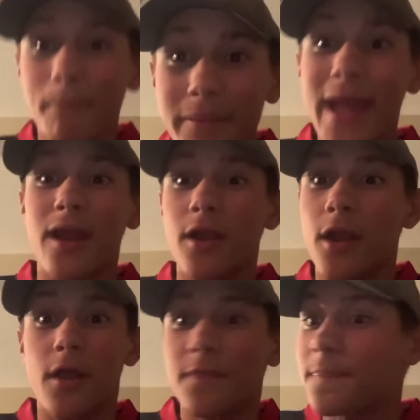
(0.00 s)
there,
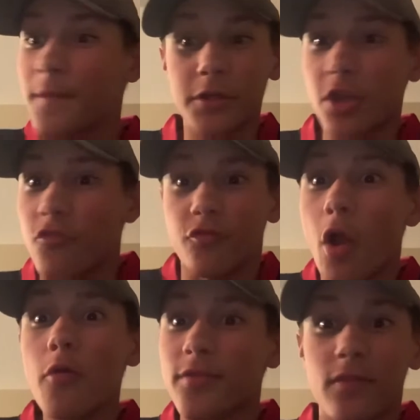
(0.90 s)
they're just
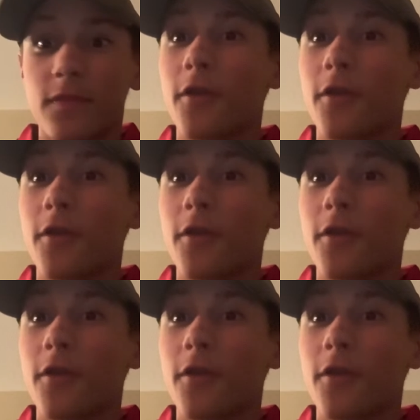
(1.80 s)
frozen.